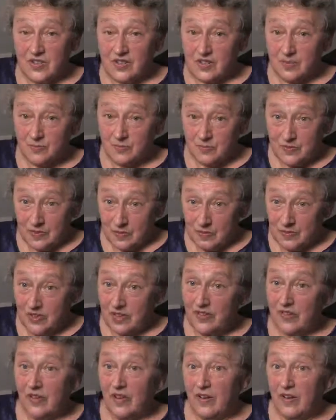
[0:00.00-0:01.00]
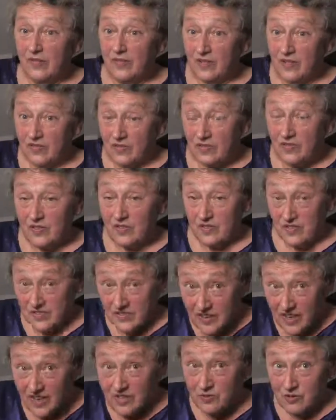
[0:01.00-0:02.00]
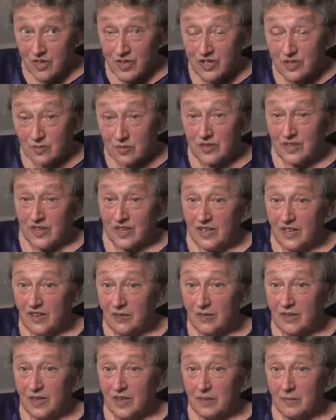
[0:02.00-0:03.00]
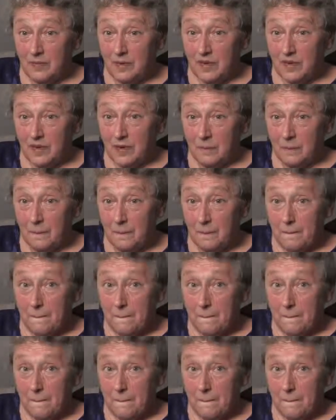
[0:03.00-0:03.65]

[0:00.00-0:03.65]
That's somewhat of an exaggeration, but they gave me that medal.